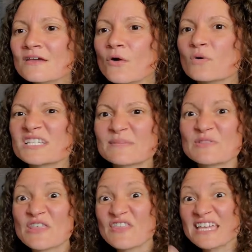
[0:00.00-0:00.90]
or some of
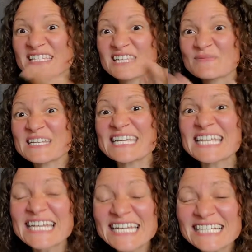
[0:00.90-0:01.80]
the things they've been
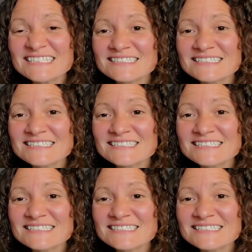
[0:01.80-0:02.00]
eating?